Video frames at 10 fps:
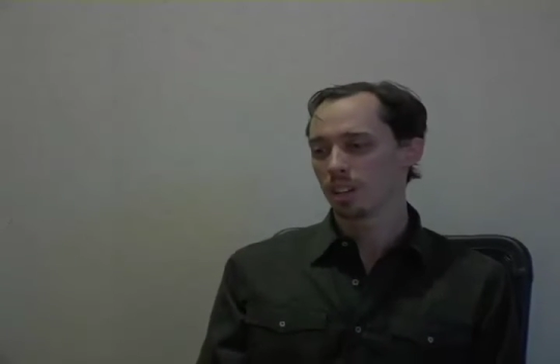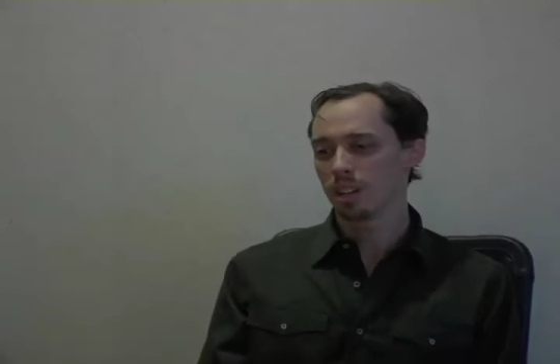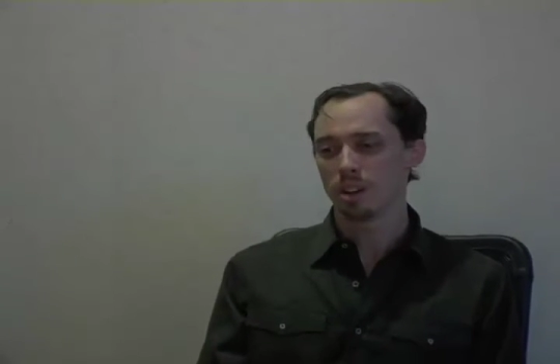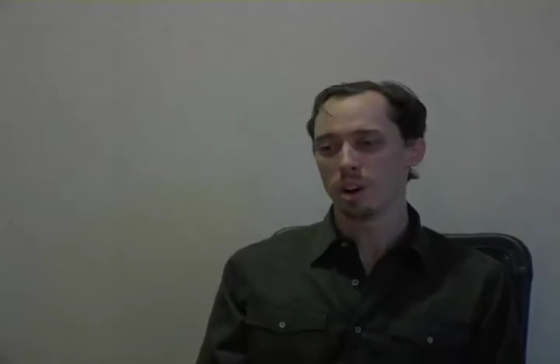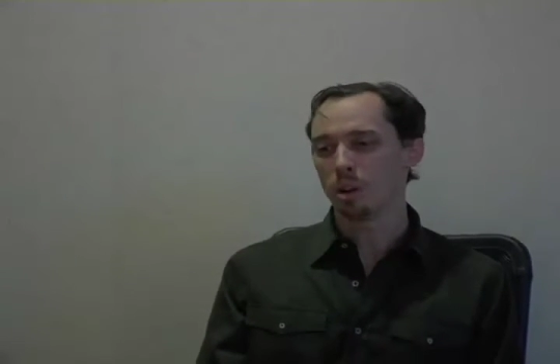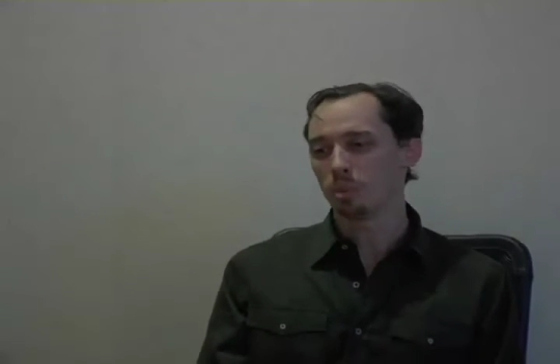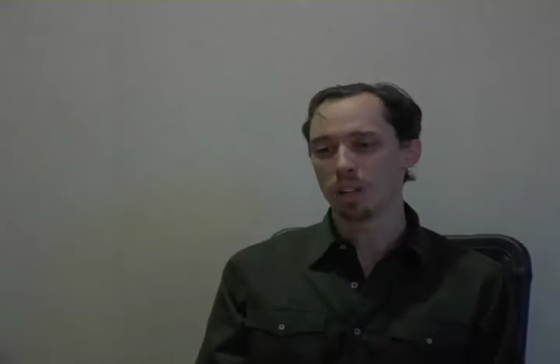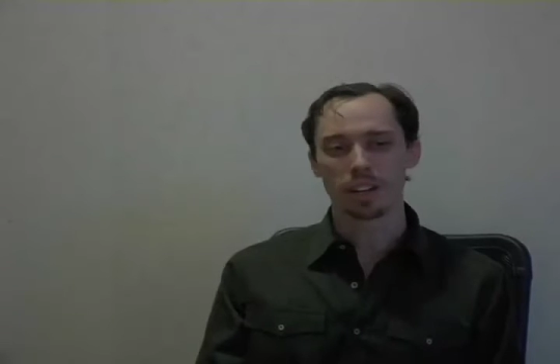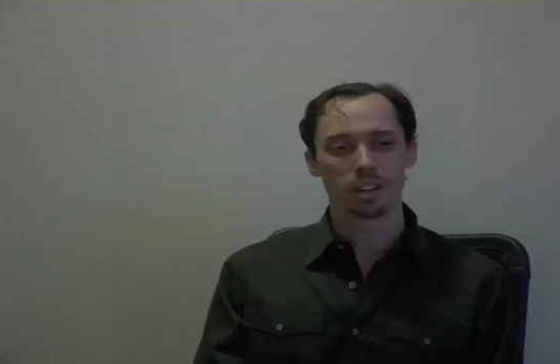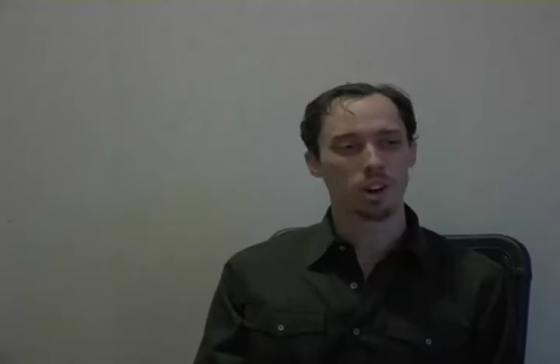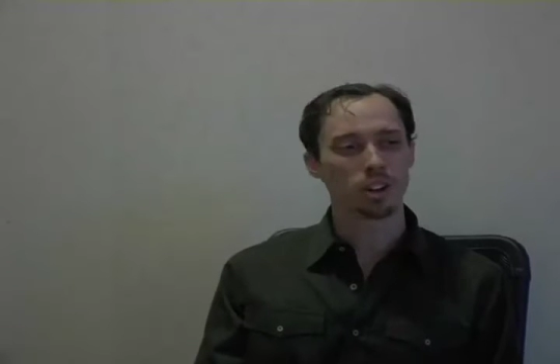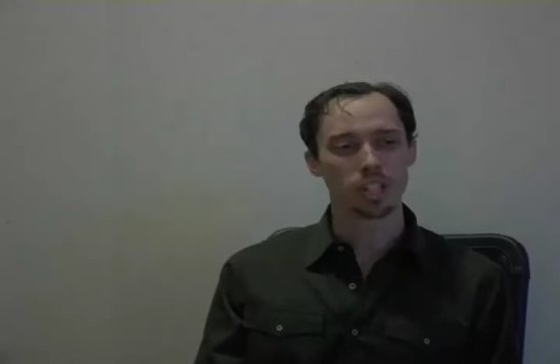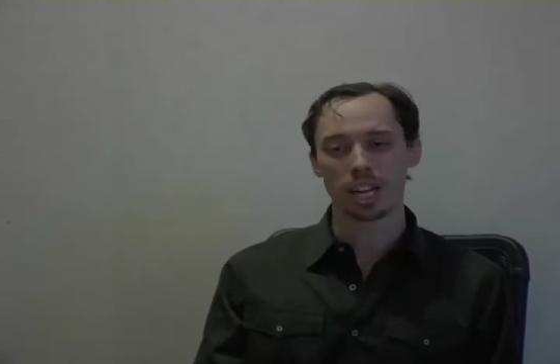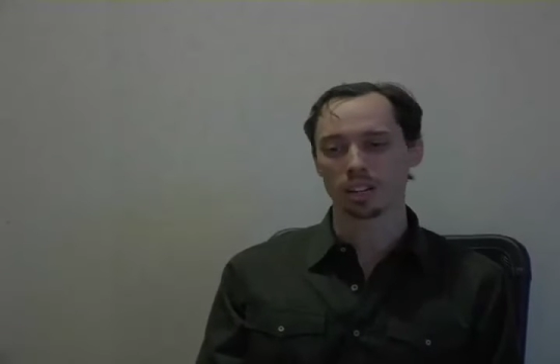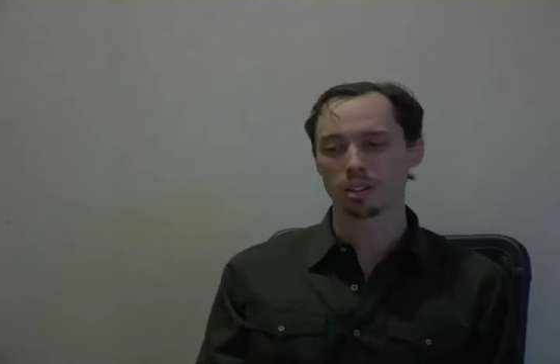I'll play a
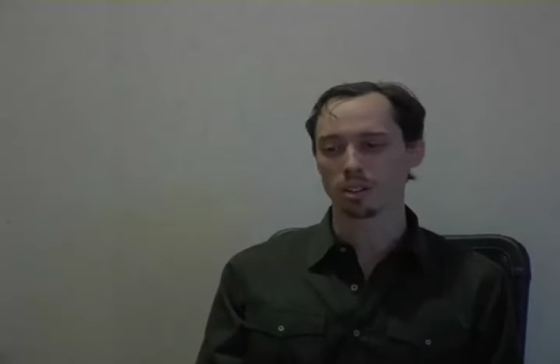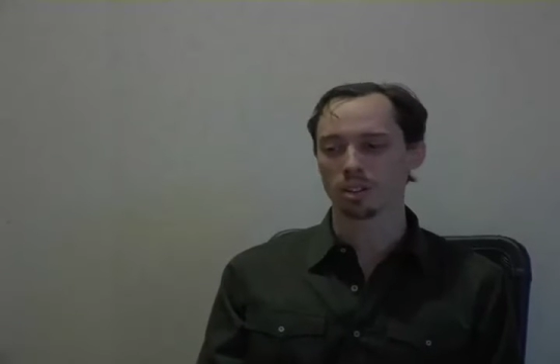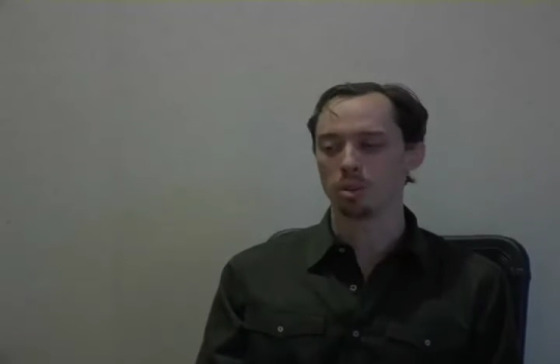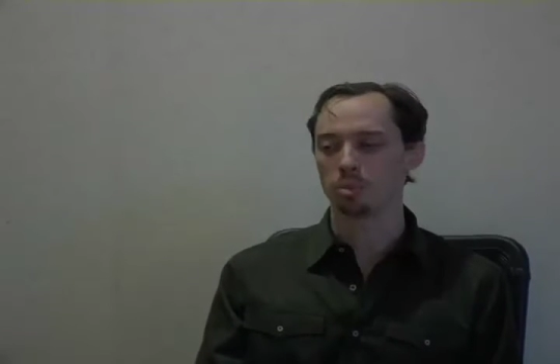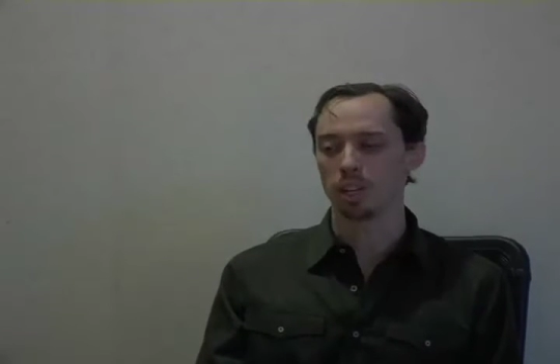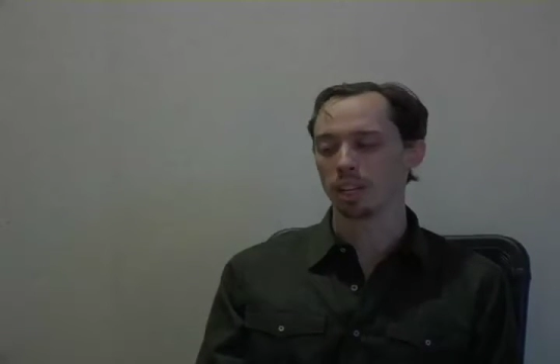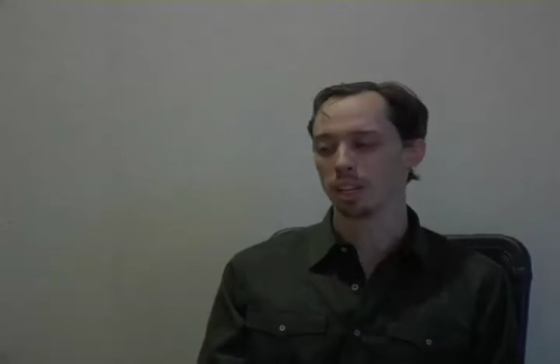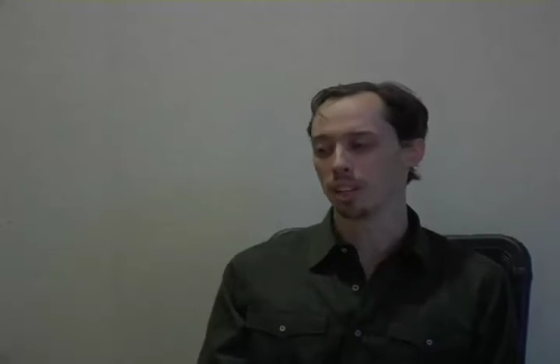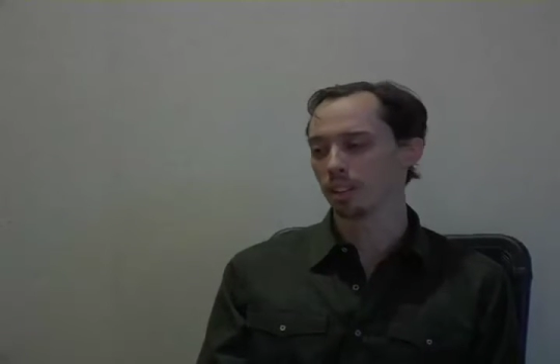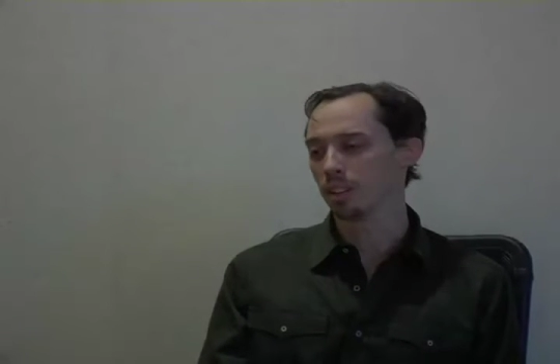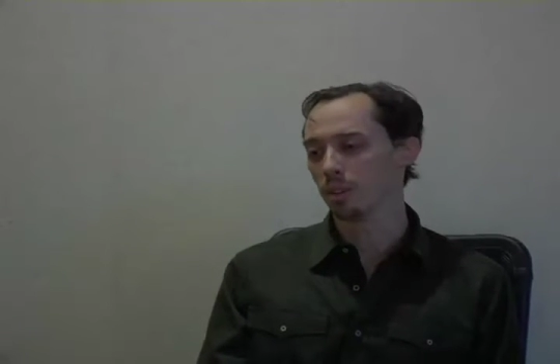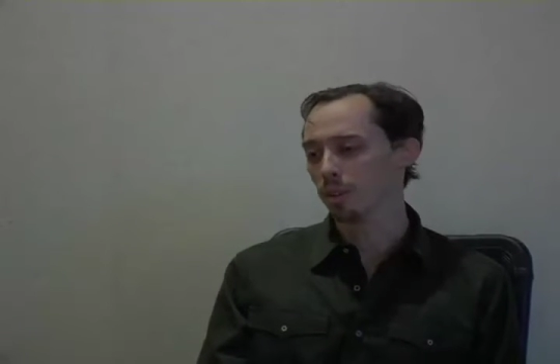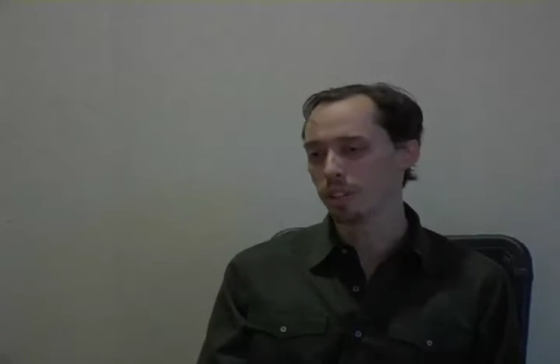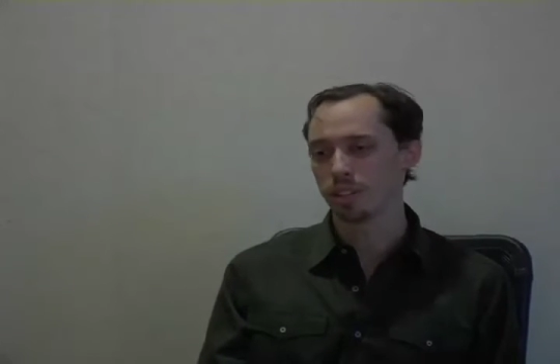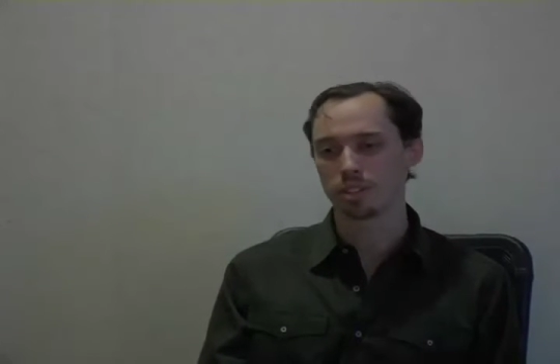carjacker, or I'll play a
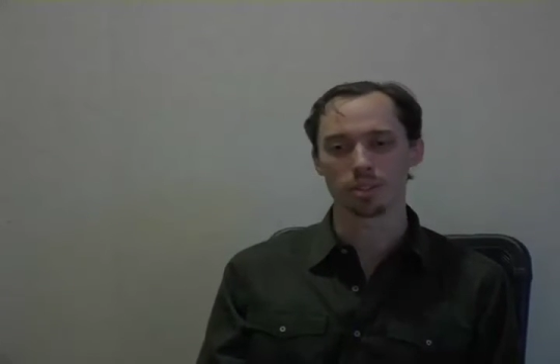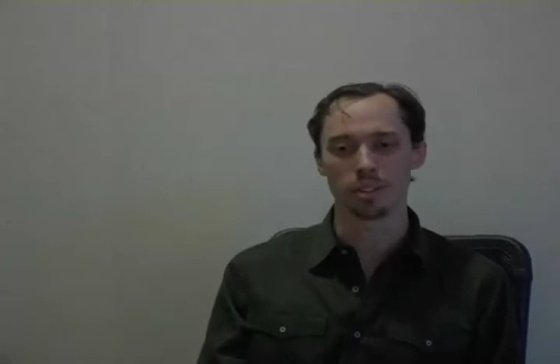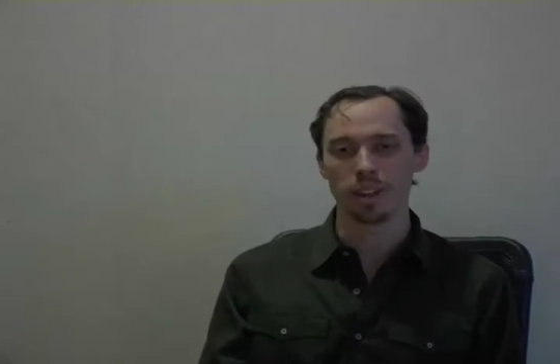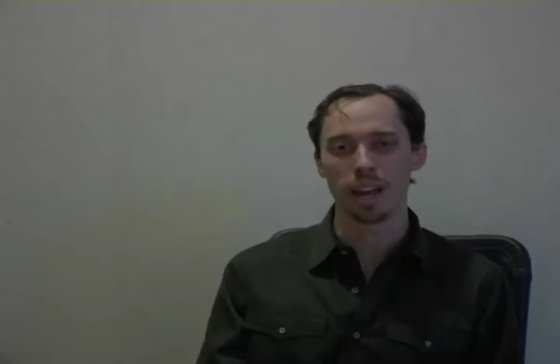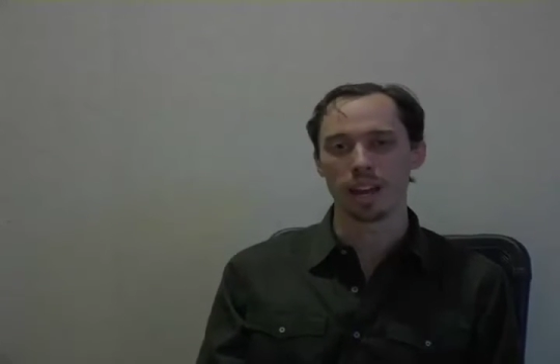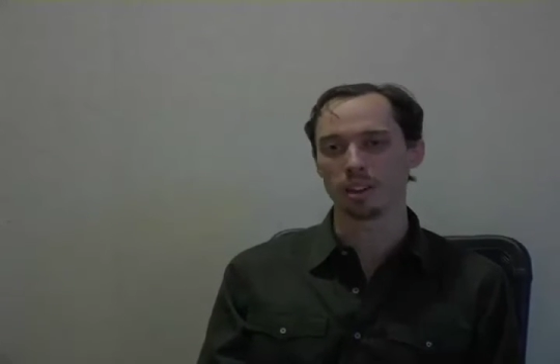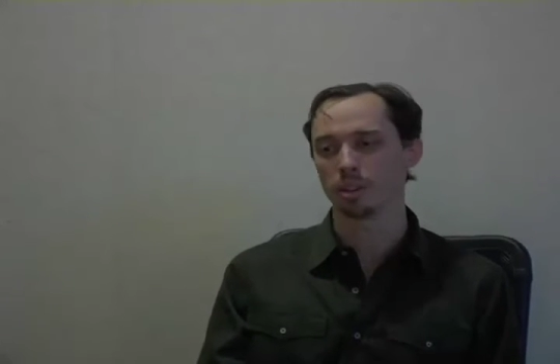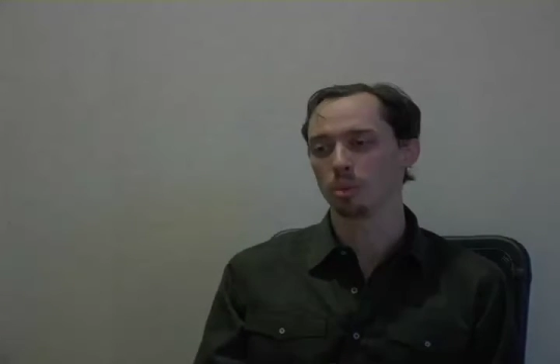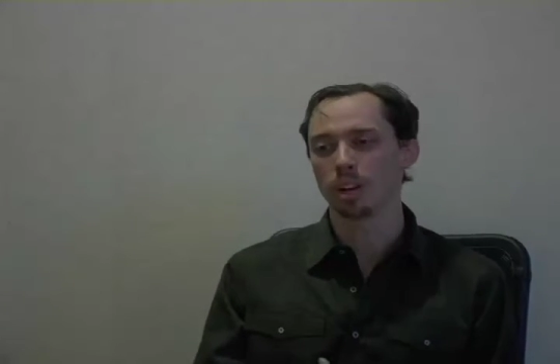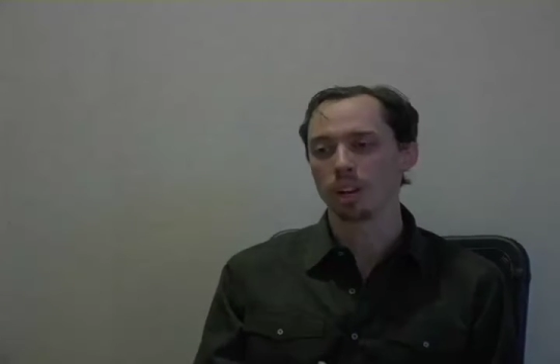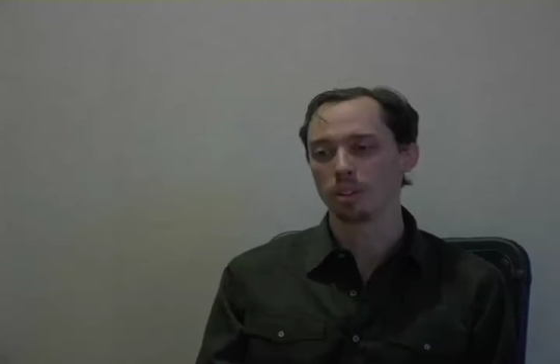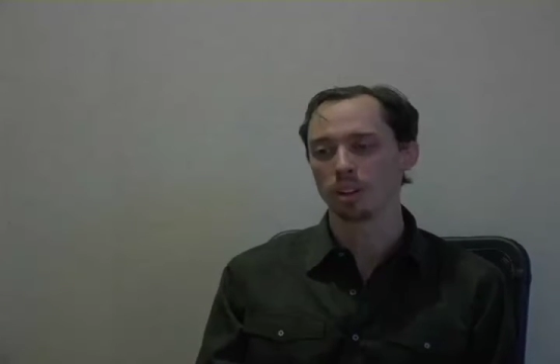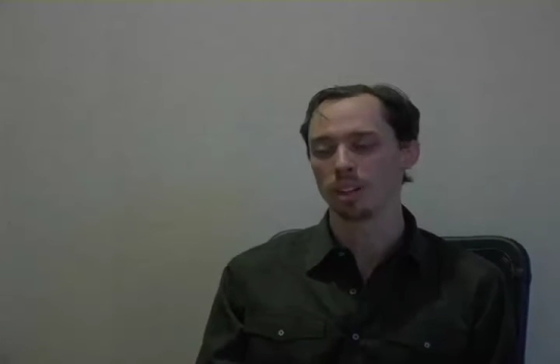this or a that or whatever,